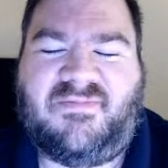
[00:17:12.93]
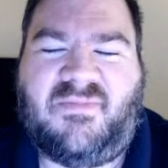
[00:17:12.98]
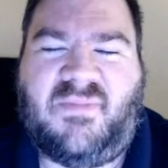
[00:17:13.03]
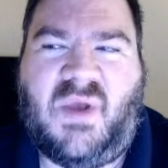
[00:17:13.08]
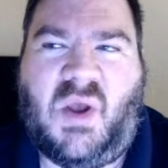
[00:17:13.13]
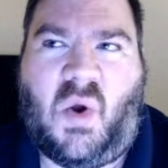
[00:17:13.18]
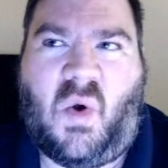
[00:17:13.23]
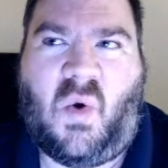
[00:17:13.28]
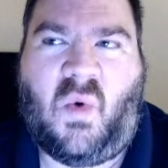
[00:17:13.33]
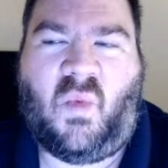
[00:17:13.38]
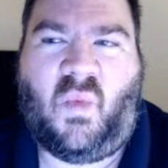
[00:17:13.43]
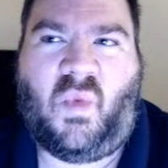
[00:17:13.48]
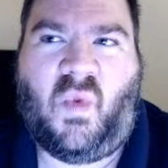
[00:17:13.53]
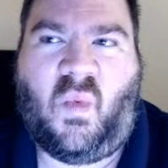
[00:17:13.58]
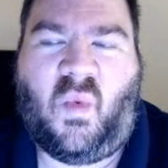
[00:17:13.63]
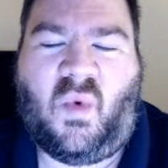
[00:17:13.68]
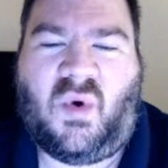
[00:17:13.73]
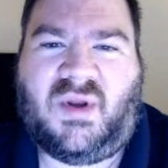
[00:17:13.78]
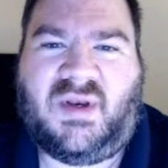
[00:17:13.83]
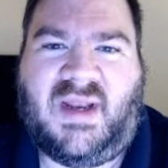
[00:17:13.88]
on the
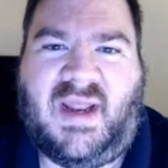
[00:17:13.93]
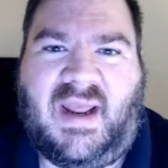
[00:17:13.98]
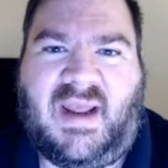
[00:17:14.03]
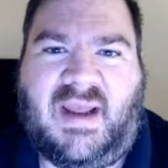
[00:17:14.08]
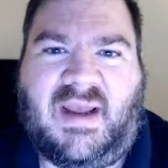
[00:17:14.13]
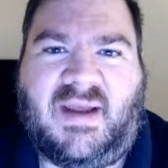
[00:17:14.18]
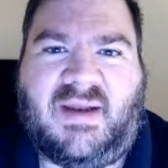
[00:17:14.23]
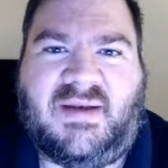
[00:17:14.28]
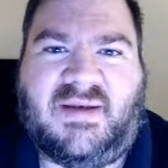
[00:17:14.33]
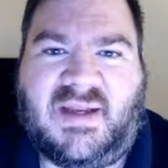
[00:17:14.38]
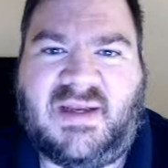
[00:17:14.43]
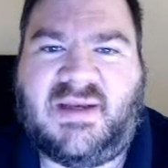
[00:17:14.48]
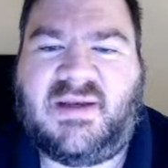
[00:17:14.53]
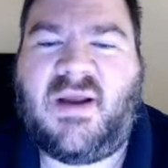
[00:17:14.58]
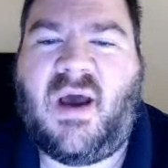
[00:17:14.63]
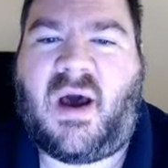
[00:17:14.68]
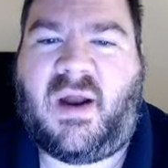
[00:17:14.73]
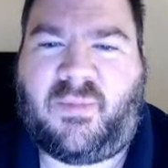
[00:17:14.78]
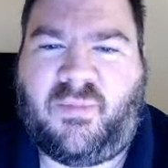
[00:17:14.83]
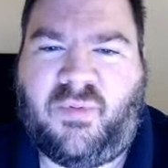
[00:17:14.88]
one hand, did
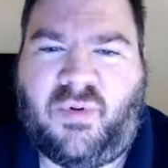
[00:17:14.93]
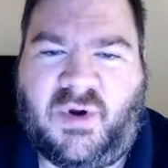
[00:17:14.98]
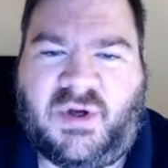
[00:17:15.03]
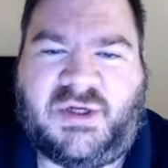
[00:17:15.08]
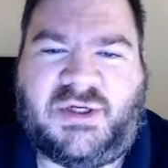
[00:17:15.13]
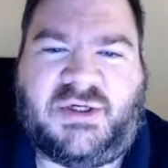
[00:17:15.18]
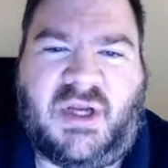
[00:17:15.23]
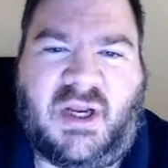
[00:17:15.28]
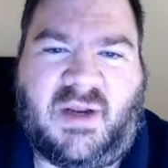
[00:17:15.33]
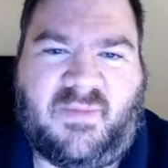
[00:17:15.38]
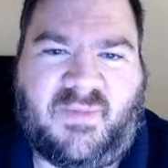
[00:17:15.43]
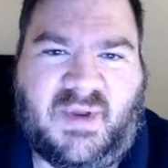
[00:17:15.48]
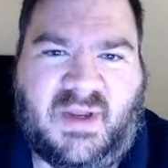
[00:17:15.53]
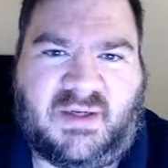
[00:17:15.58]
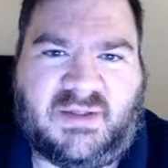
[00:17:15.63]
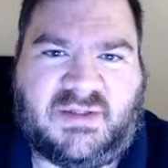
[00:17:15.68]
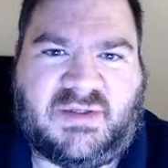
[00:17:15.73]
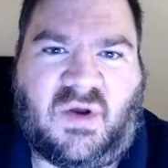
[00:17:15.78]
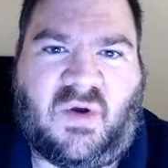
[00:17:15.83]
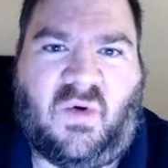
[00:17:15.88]
not appreciate
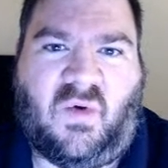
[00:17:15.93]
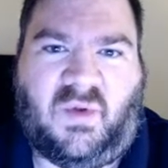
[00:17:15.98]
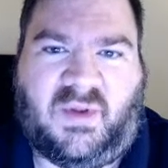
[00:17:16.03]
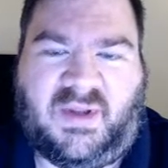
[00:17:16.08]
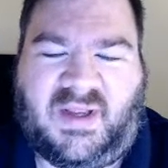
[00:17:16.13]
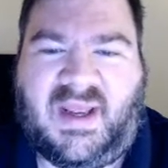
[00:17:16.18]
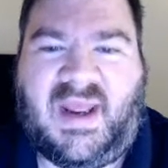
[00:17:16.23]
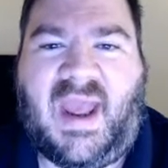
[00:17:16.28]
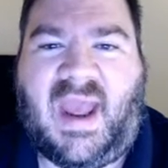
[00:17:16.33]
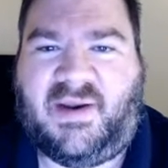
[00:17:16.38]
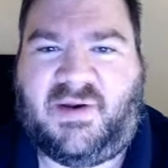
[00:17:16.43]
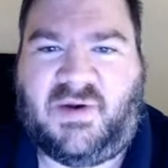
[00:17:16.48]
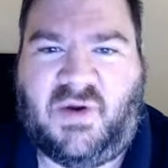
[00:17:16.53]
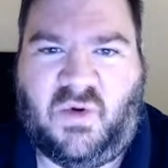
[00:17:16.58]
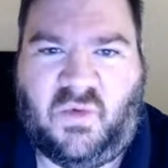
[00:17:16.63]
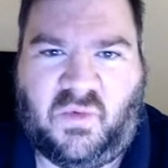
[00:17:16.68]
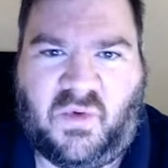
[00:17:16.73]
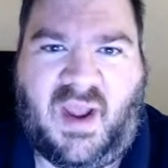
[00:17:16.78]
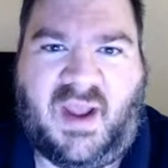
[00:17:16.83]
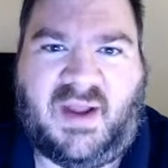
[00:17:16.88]
being told he had no
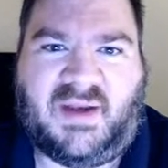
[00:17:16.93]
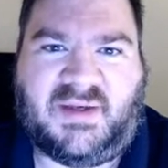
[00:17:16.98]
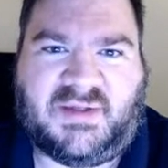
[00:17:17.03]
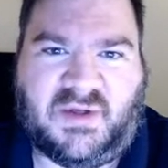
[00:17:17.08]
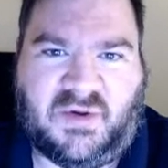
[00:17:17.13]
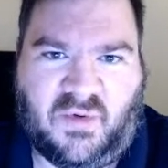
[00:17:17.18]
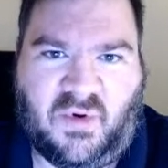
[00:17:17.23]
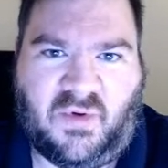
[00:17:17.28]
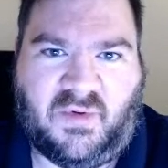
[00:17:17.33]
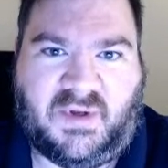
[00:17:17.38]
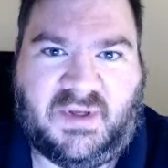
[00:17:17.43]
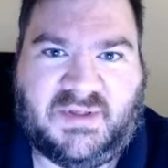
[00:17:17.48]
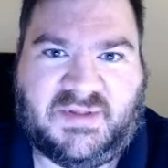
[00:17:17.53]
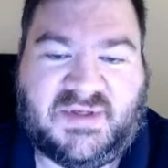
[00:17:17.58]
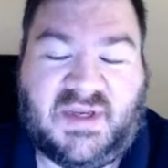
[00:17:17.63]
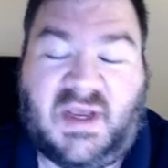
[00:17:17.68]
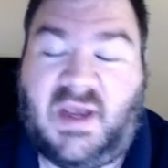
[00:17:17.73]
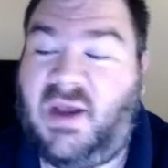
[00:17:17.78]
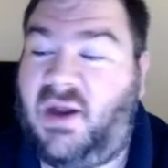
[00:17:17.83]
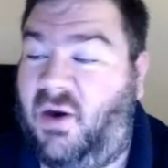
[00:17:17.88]
right to
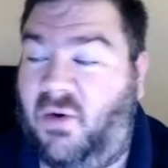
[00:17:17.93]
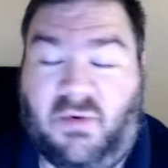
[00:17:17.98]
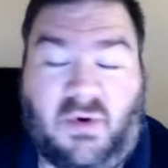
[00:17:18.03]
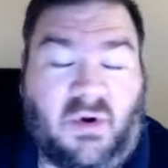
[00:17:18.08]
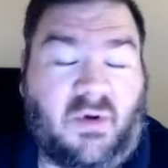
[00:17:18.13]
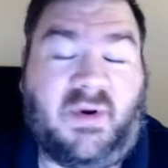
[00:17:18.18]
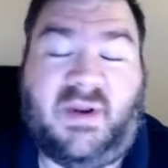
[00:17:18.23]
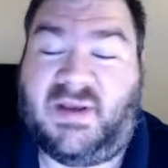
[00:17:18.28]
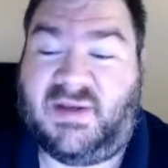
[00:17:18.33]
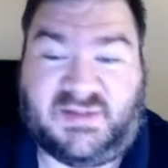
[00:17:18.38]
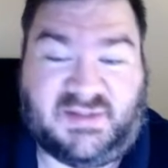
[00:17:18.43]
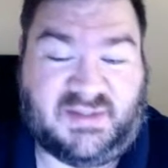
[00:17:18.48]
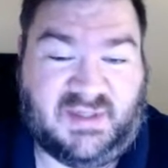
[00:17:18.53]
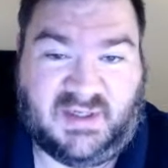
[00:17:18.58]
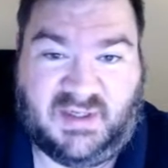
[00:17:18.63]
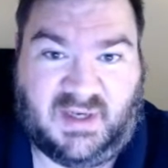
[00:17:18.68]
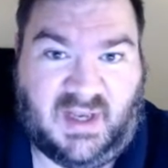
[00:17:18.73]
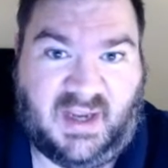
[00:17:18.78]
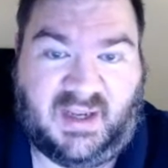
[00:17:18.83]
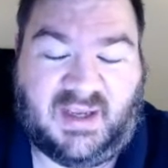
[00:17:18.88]
Herodias. Herodias
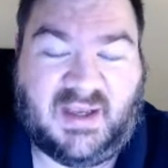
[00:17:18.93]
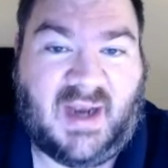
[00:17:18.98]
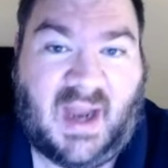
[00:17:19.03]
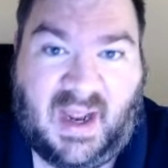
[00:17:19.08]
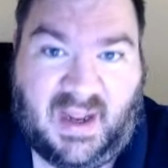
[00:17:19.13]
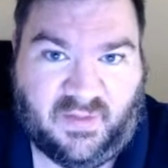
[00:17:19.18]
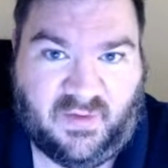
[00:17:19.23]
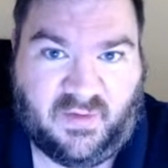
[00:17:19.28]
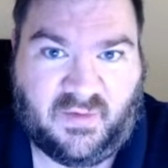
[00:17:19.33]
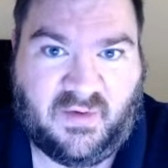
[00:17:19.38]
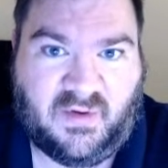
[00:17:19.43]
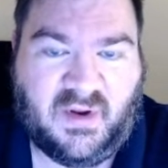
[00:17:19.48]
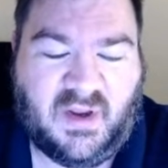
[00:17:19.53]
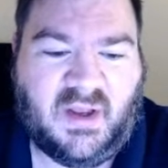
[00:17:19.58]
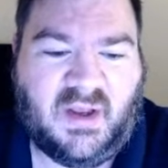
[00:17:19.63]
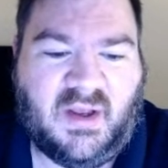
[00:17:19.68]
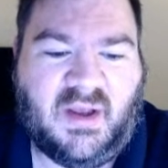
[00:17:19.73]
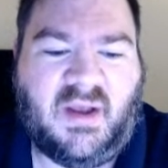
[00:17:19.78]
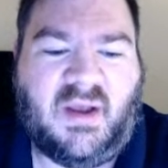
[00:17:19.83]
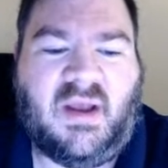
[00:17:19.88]
didn't like it either.
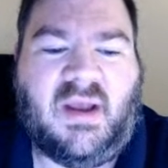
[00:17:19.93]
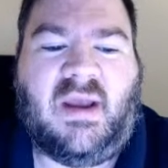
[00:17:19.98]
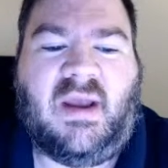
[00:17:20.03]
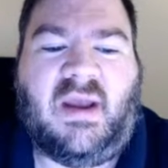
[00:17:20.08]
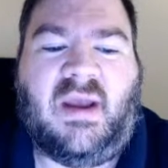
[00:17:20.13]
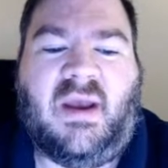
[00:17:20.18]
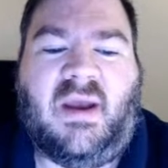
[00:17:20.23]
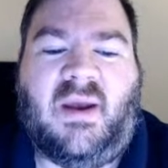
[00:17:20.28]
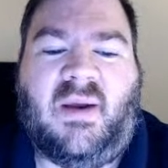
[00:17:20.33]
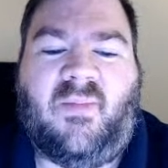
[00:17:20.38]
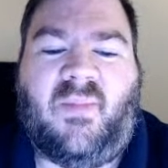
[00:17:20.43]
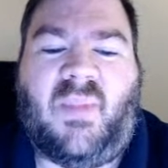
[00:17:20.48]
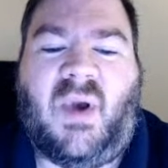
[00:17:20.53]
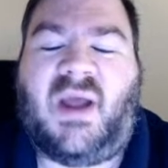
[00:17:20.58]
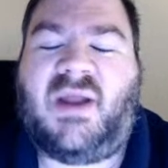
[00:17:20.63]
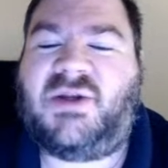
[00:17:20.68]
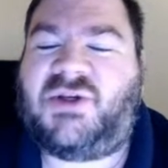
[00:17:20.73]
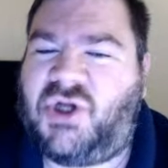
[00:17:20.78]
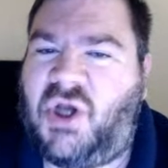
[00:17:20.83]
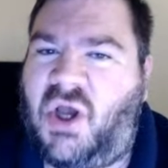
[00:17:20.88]

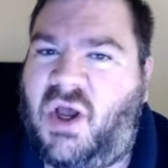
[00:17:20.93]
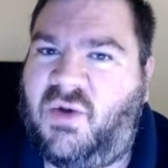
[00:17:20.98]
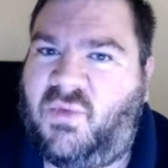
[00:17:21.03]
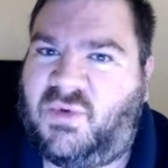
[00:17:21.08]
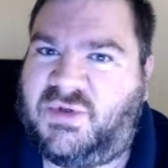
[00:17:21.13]
But Herod